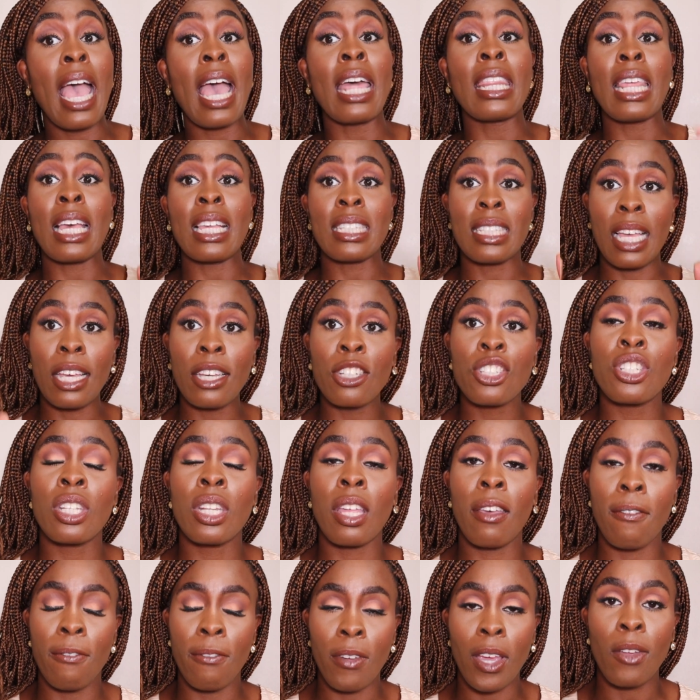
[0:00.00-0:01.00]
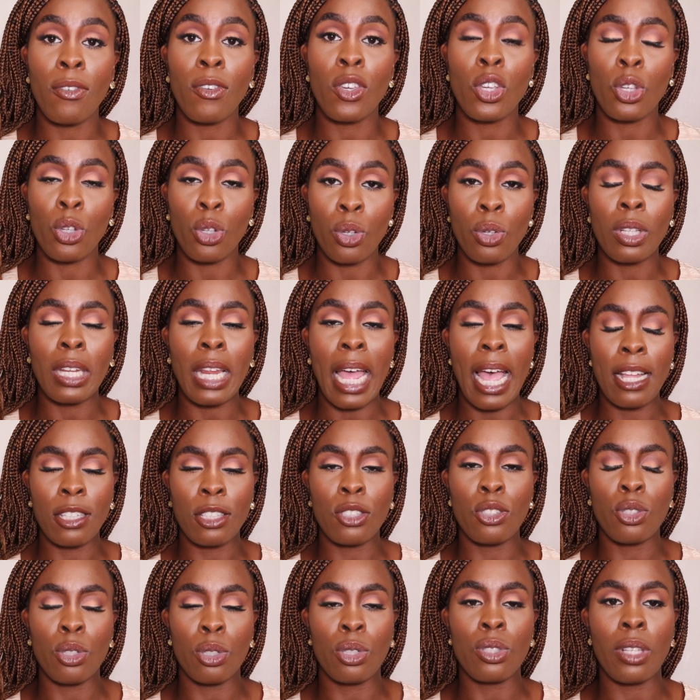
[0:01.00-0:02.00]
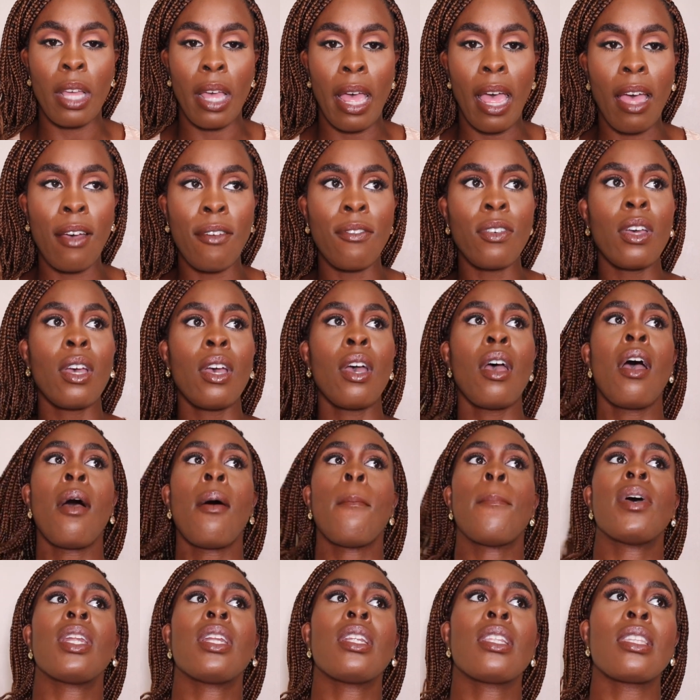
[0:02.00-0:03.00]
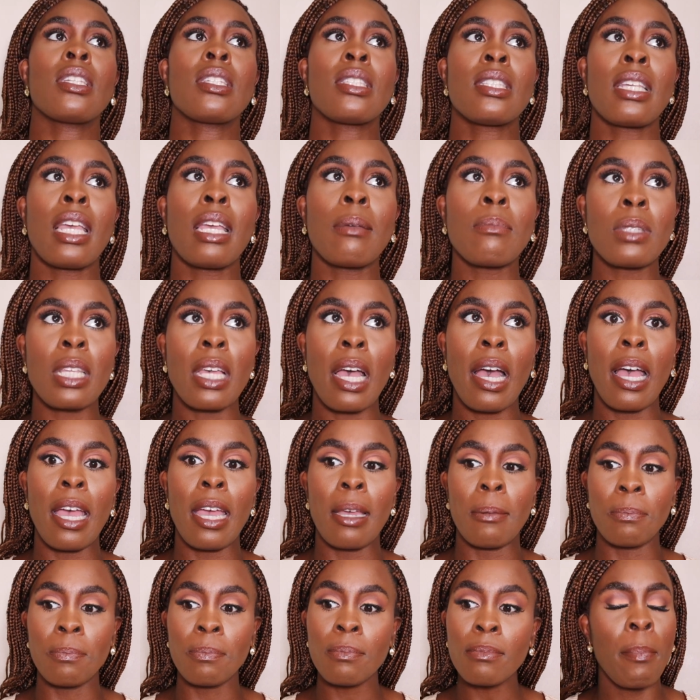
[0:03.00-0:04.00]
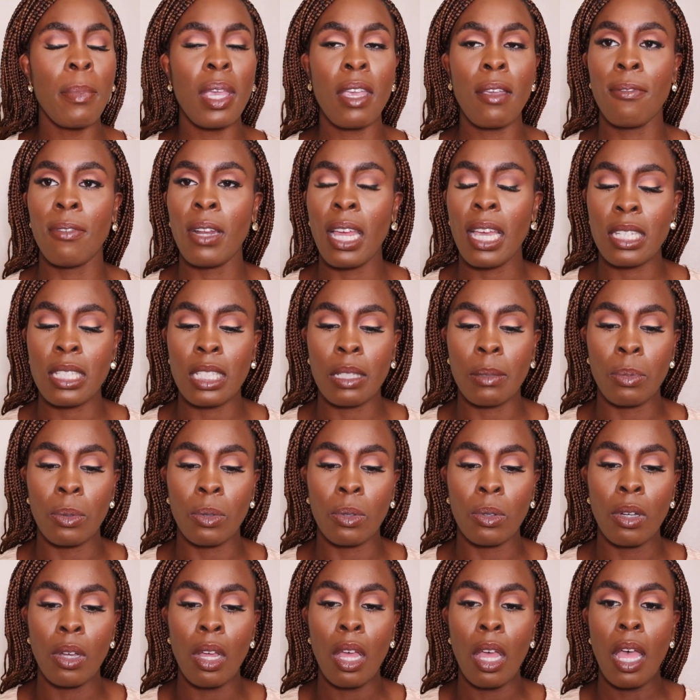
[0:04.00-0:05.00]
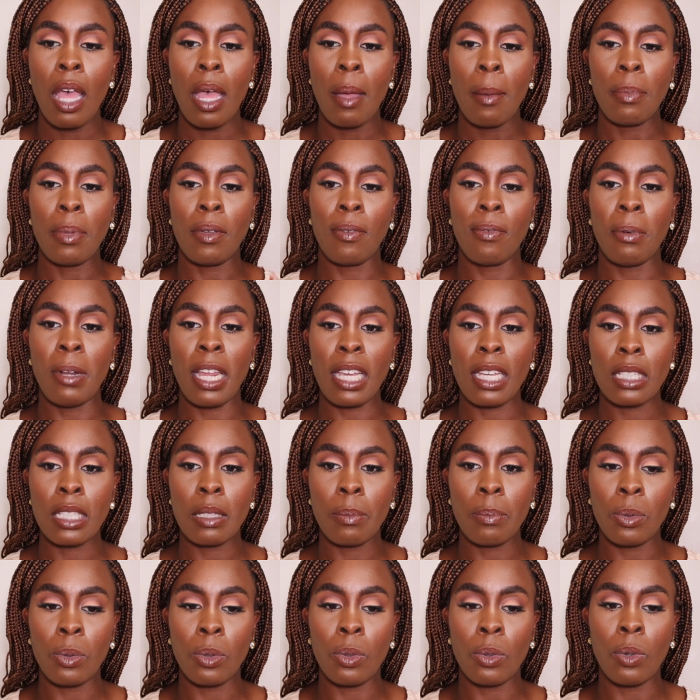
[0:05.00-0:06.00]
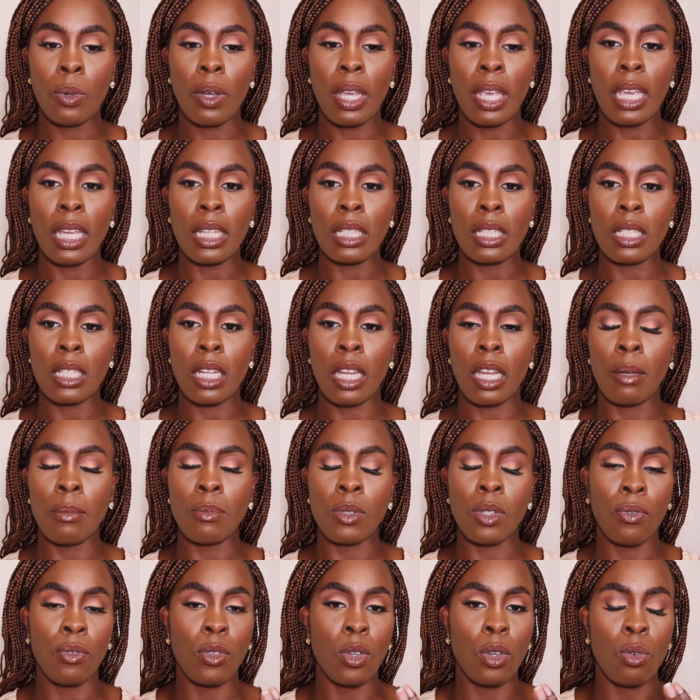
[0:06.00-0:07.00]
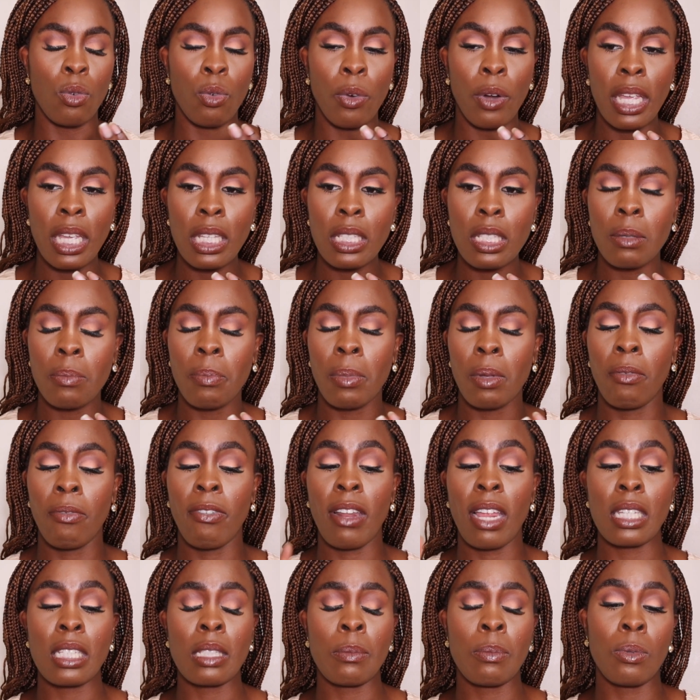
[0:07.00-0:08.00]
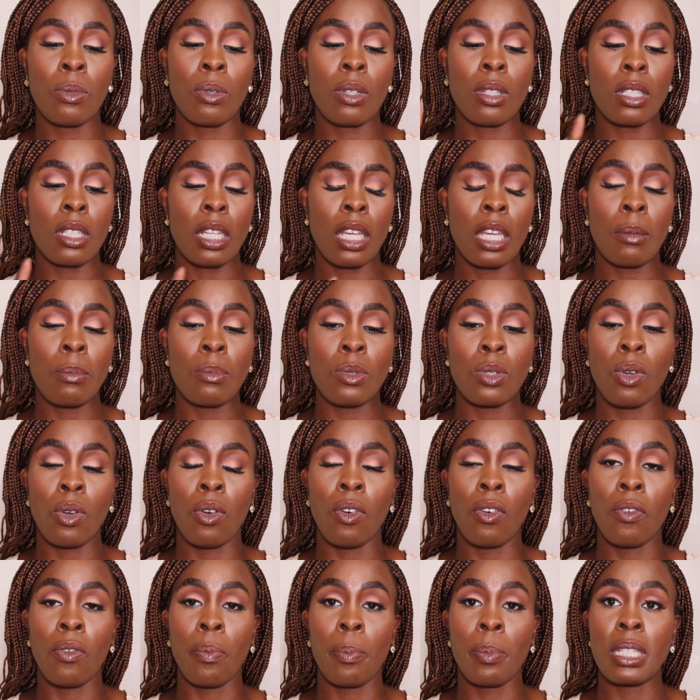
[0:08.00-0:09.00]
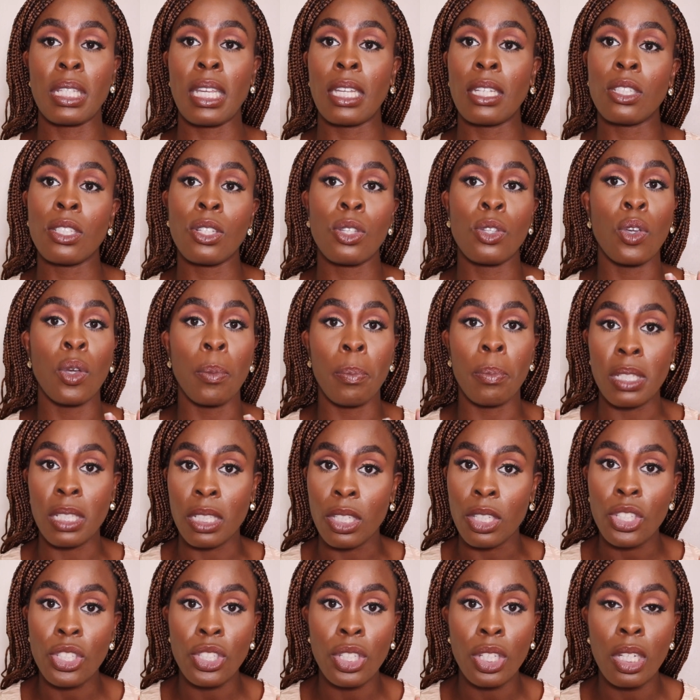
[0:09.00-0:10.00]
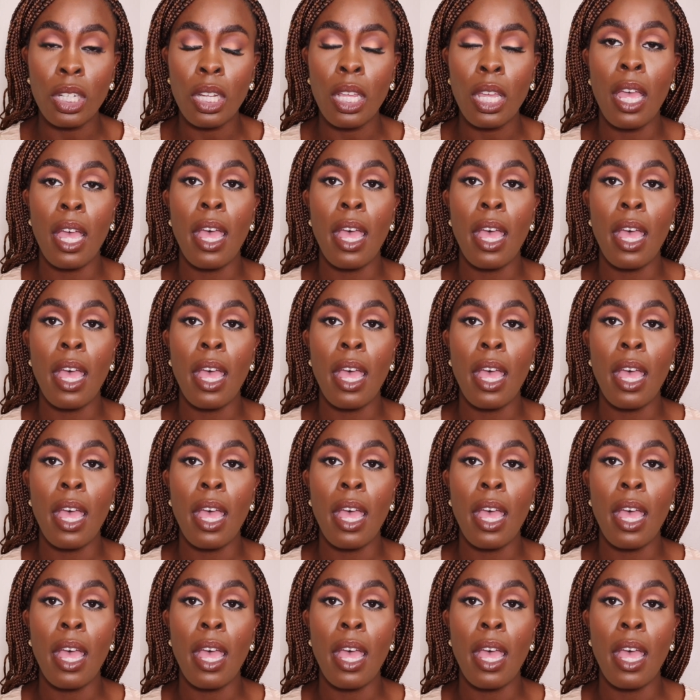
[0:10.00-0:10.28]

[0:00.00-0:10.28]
And that's actually a very good attitude to have. But at the same time, be flexible. Be flexible in terms of your rate. Be flexible in terms of potentially your position.